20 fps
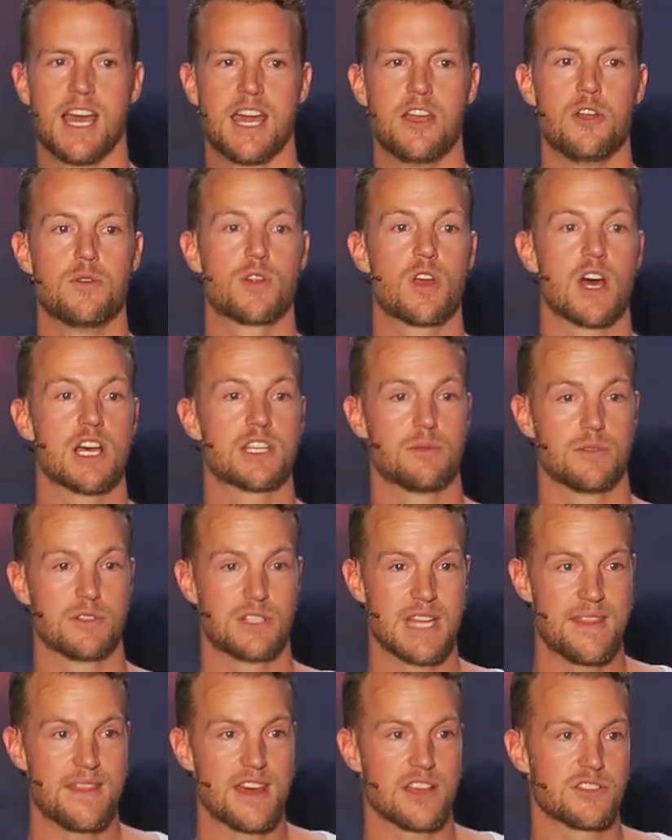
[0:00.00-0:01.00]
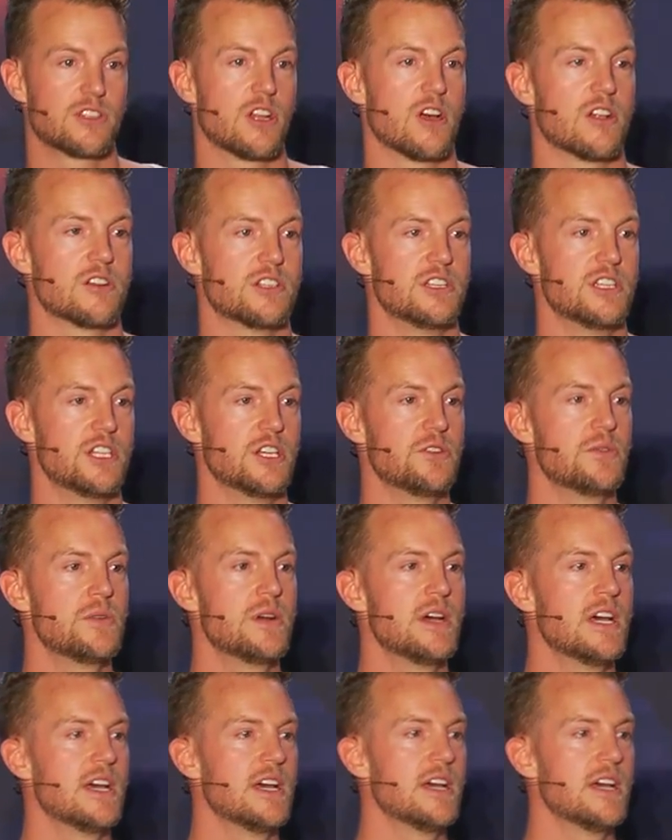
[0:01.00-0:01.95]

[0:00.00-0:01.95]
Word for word: I knew it would cost about $10,000 to do.